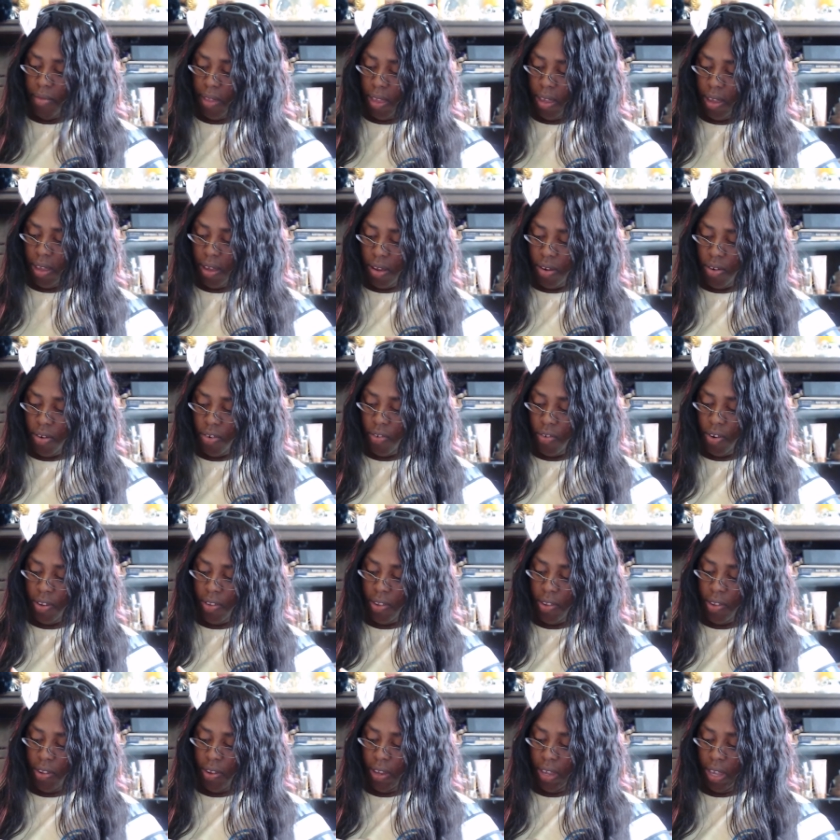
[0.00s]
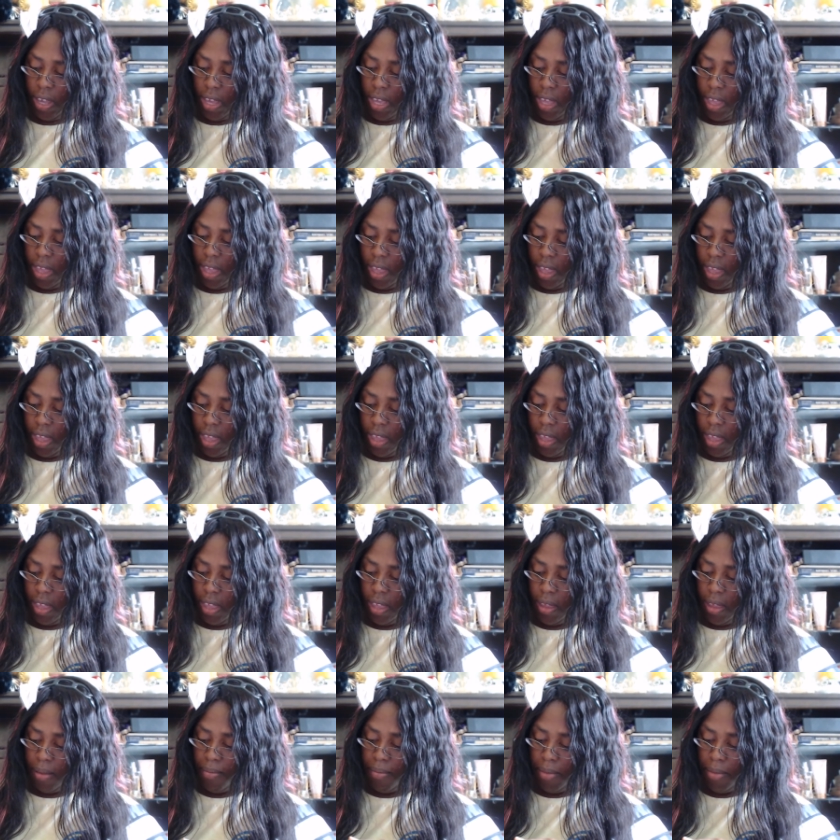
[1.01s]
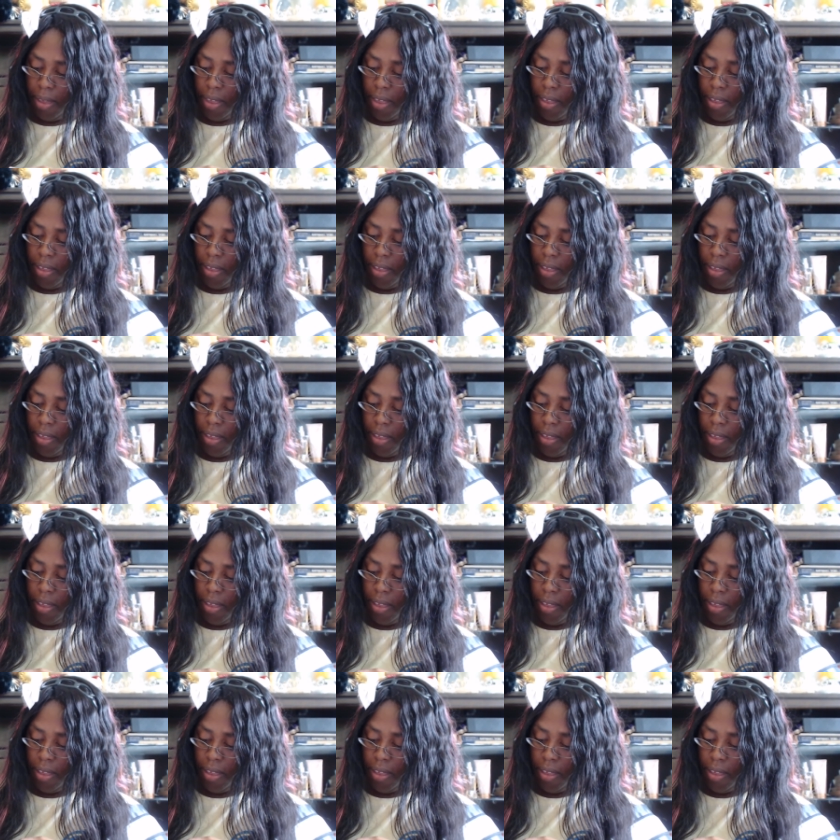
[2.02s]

100 cm,